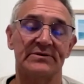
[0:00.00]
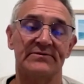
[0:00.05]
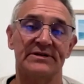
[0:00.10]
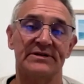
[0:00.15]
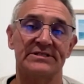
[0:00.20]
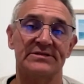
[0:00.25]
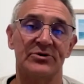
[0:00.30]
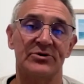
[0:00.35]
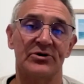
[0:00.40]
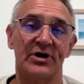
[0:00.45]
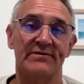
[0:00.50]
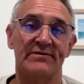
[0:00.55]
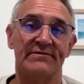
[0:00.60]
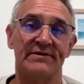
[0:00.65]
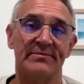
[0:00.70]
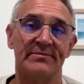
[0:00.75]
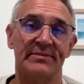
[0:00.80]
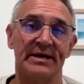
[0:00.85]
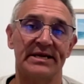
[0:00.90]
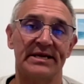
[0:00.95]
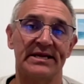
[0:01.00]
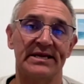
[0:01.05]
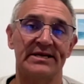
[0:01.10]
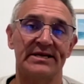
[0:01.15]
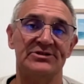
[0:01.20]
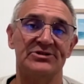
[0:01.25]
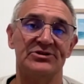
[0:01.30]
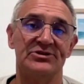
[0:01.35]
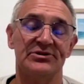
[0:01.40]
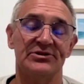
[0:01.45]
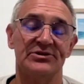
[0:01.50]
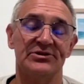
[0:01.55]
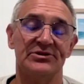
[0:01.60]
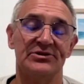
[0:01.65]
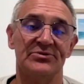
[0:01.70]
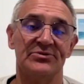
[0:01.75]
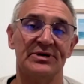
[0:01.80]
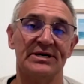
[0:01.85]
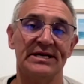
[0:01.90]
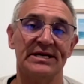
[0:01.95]
I've had some great feedback again during the
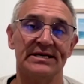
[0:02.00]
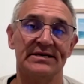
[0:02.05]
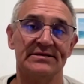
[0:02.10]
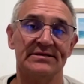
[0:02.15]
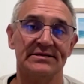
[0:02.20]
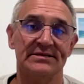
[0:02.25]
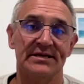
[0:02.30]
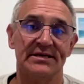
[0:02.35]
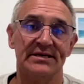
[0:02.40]
week.